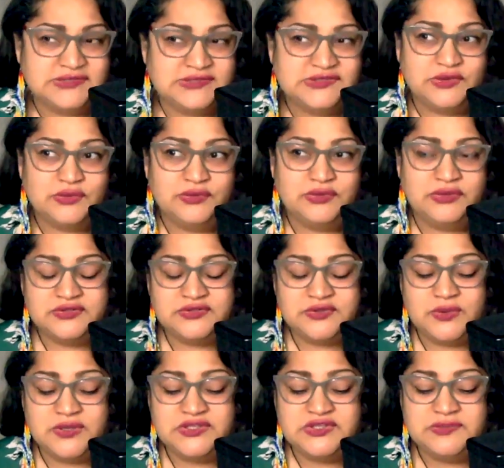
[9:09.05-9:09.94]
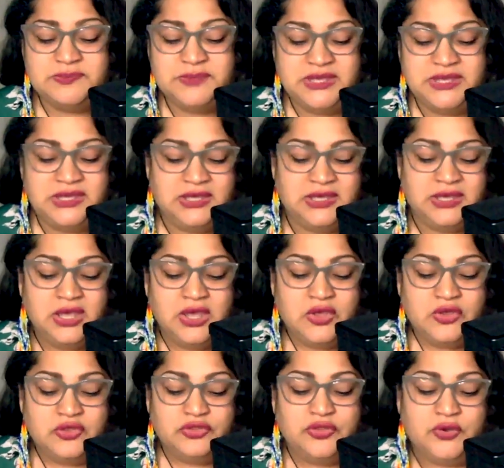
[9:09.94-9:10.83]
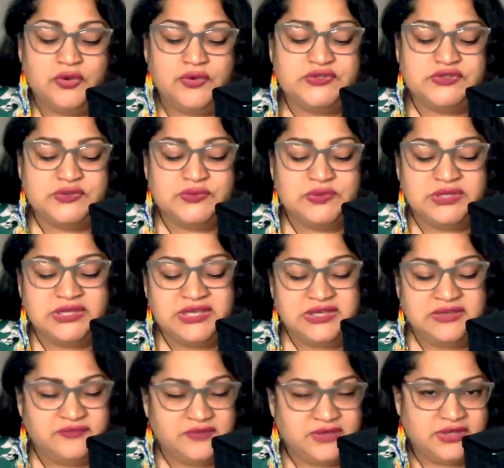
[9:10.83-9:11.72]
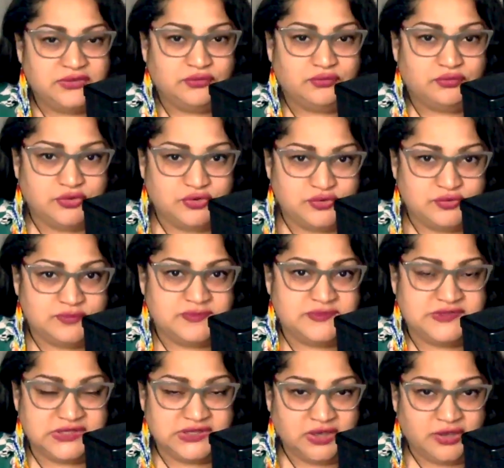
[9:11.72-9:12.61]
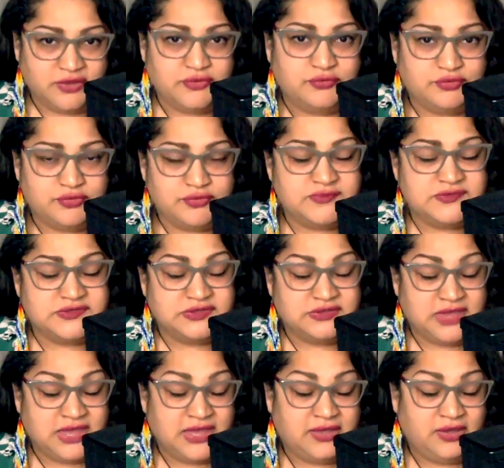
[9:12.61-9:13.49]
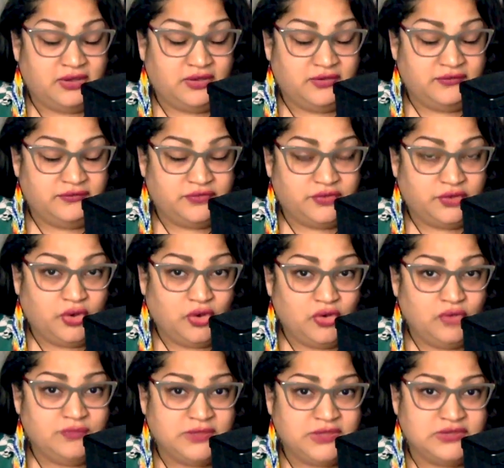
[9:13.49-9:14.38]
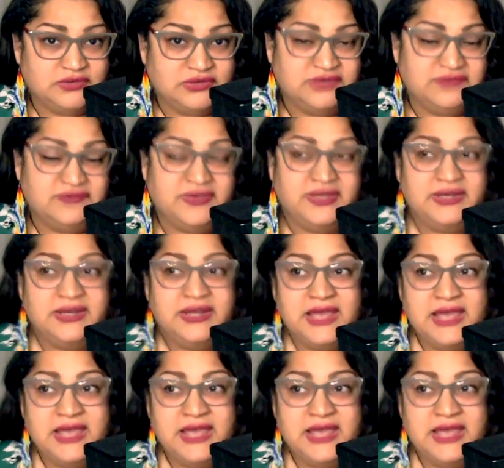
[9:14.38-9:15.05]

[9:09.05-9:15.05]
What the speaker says: So there's going to be those who live in the other rooms that of the home that you live in.